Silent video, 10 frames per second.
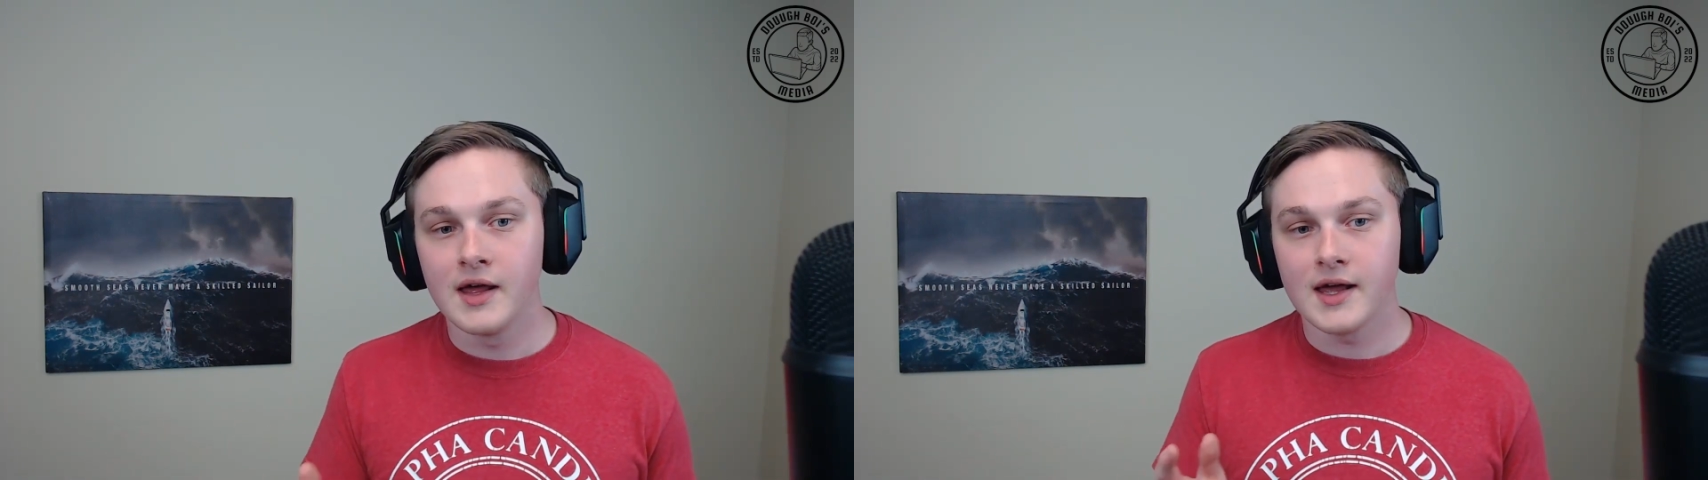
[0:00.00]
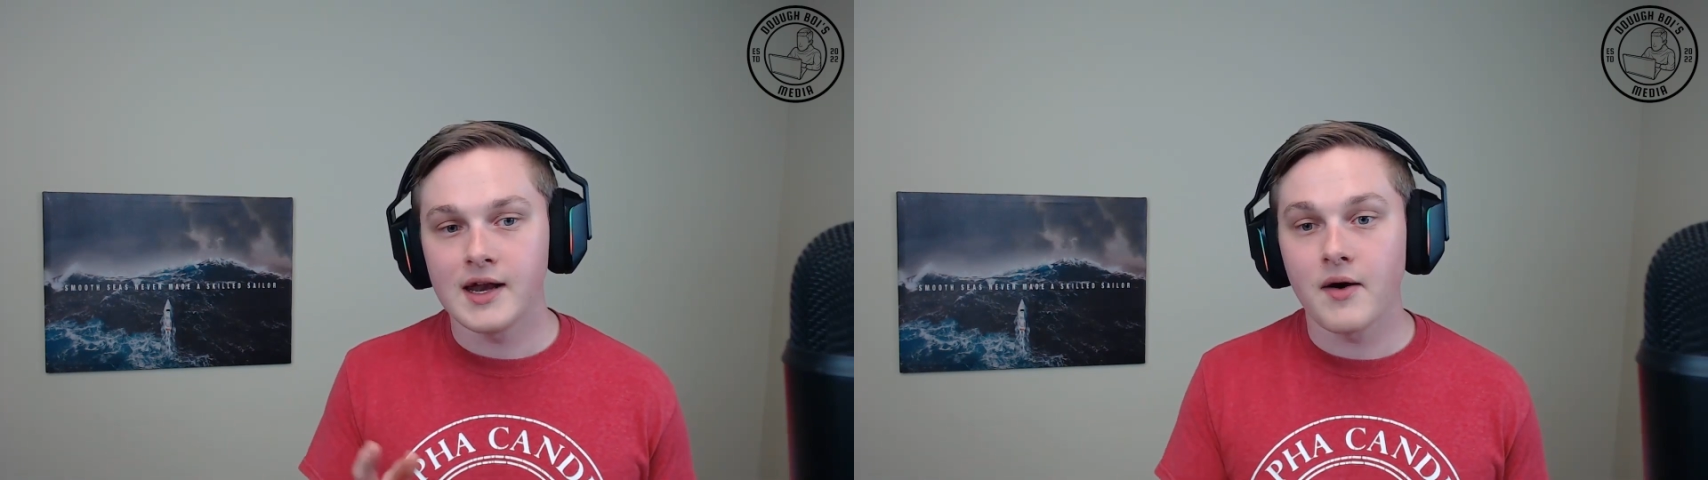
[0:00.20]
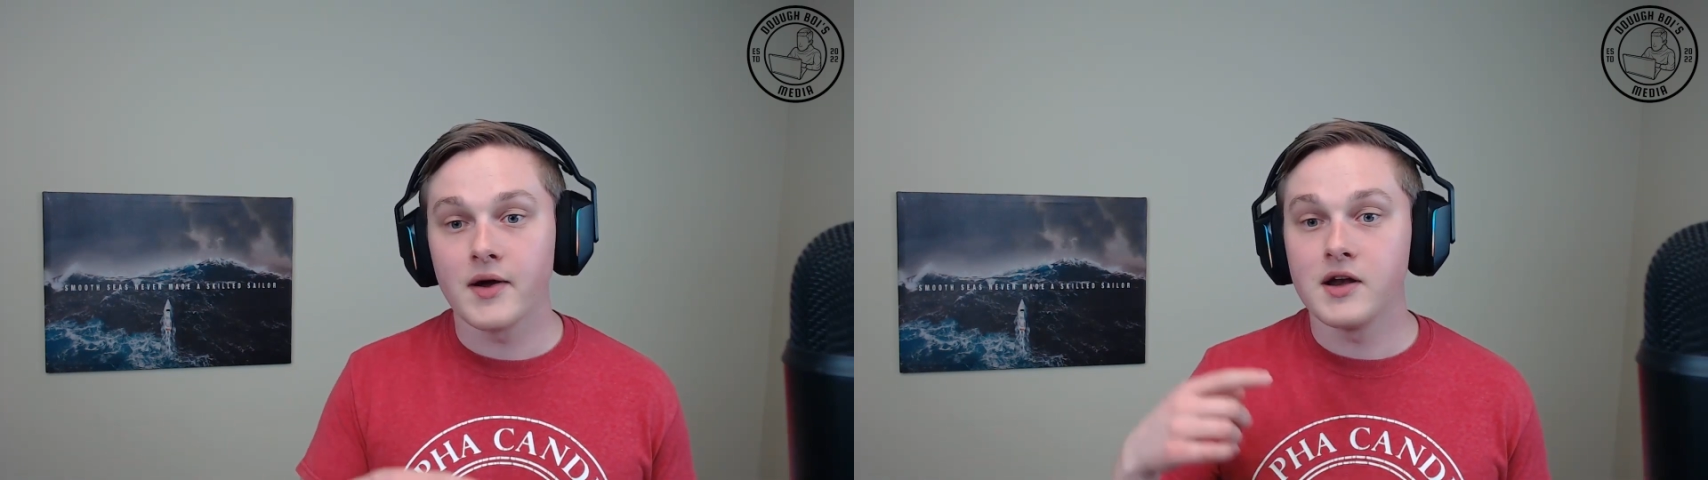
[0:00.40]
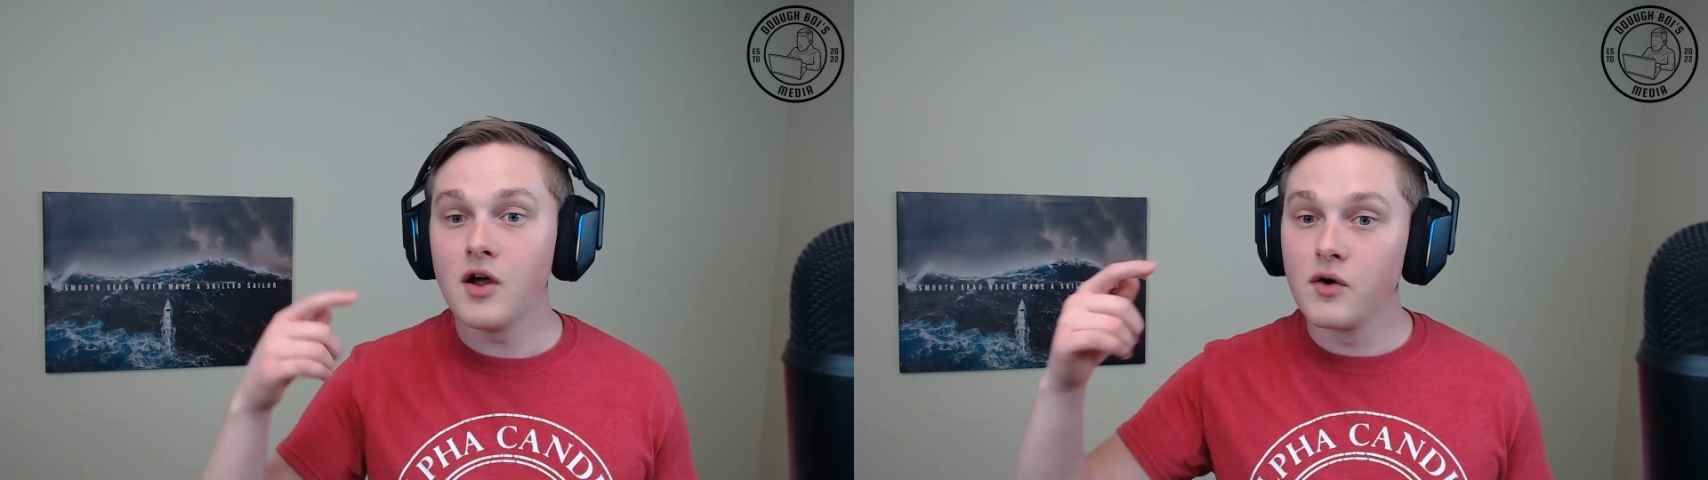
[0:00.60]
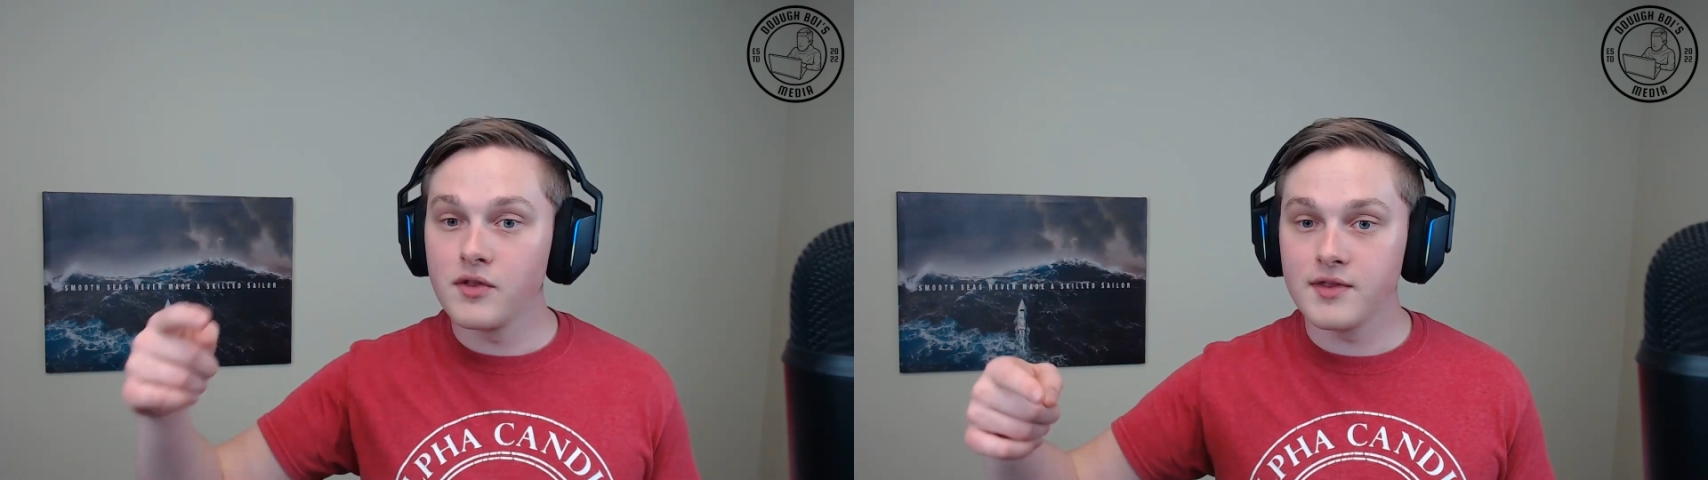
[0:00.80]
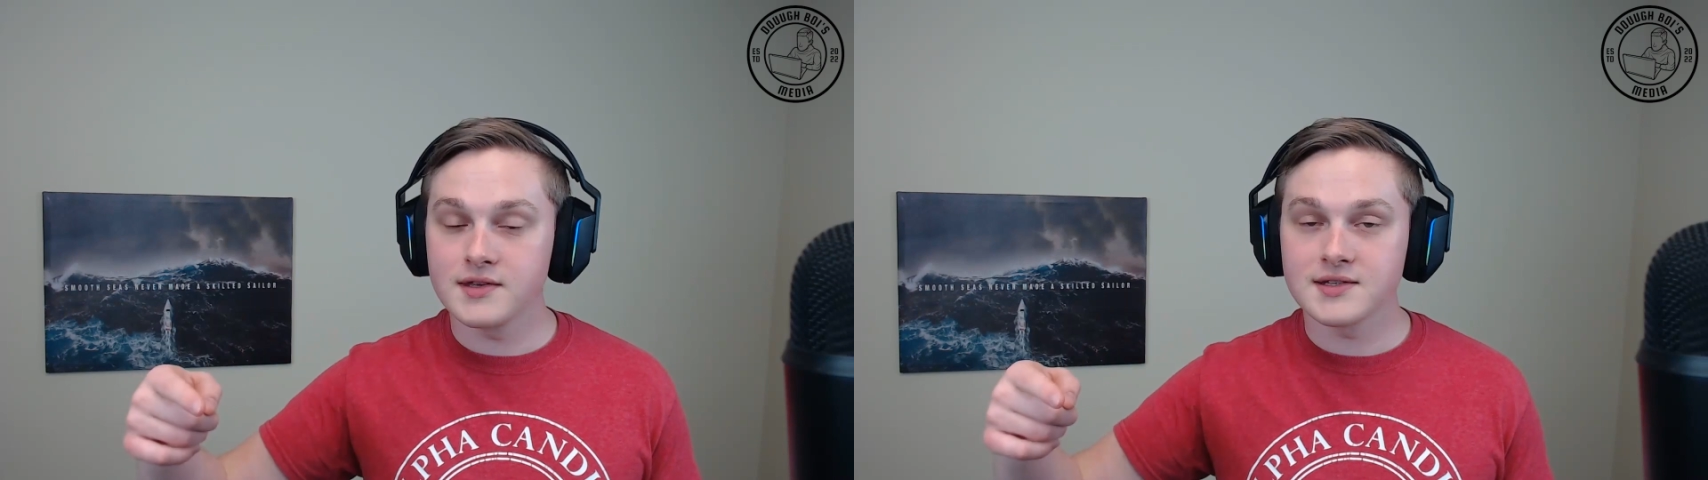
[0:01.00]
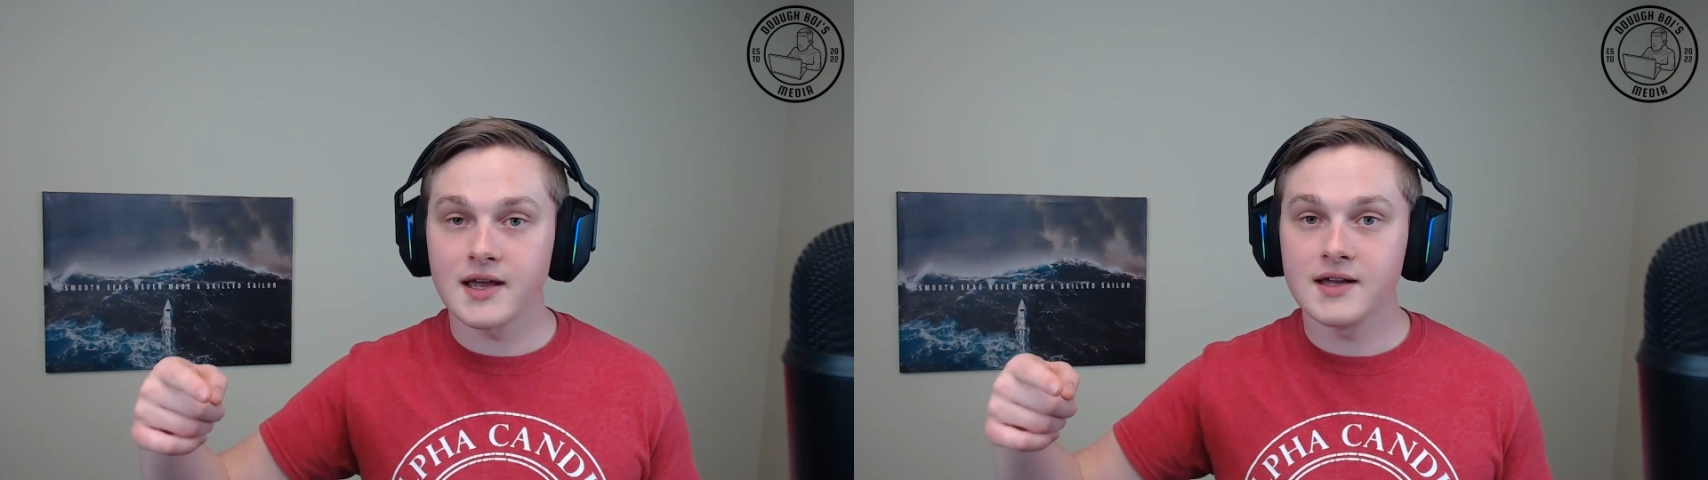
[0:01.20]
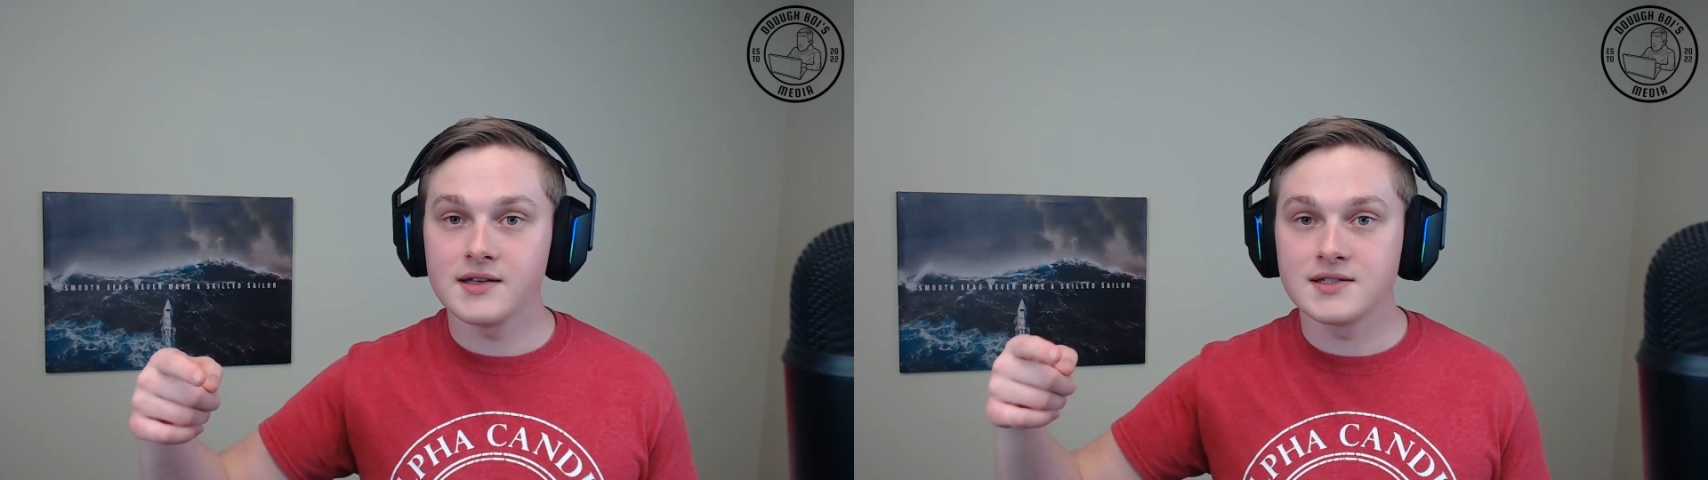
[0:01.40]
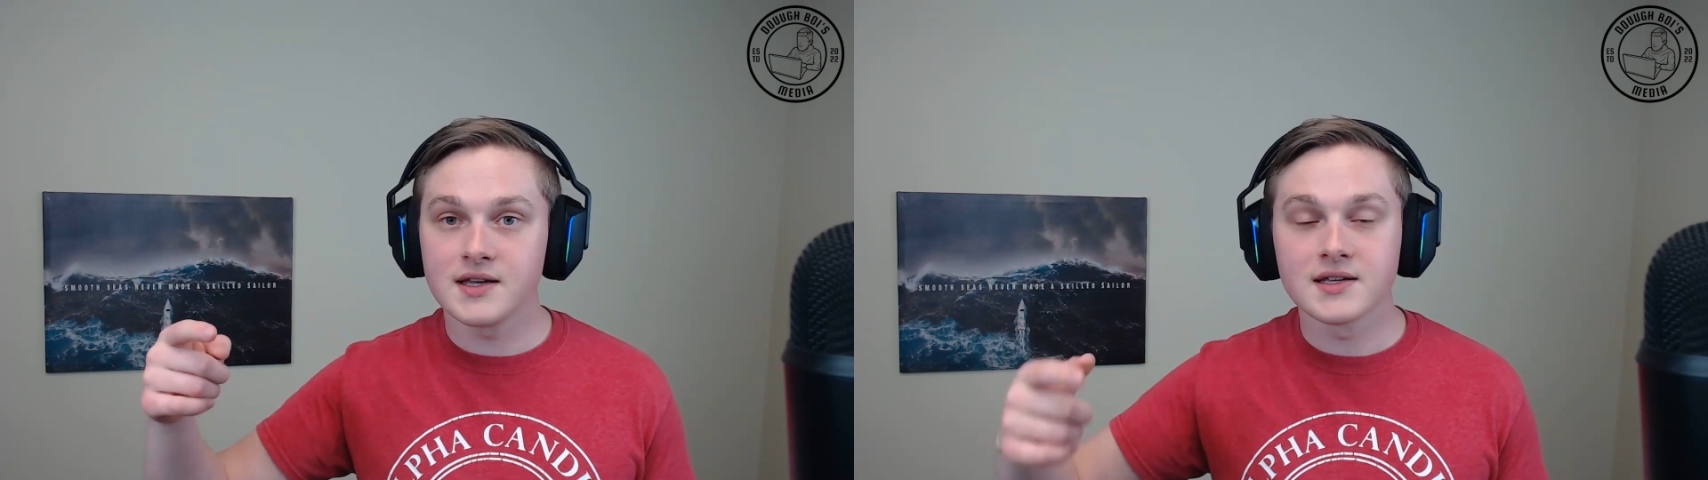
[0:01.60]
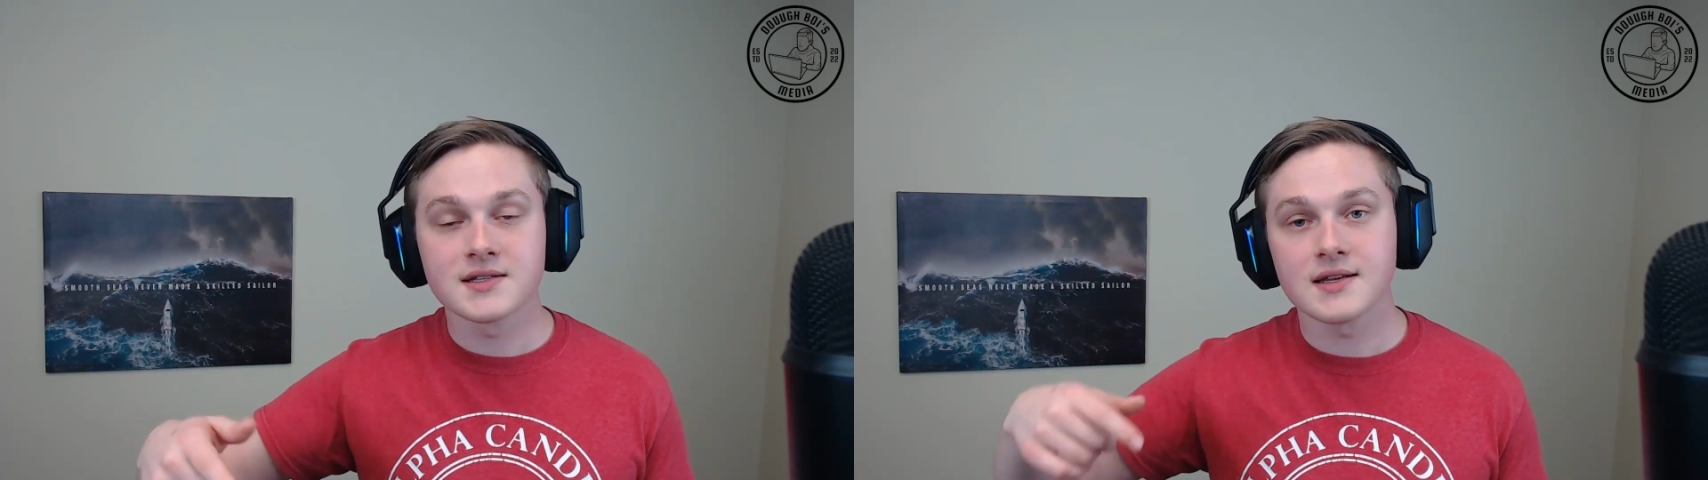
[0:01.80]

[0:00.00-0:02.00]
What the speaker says: And now I know that this site exists,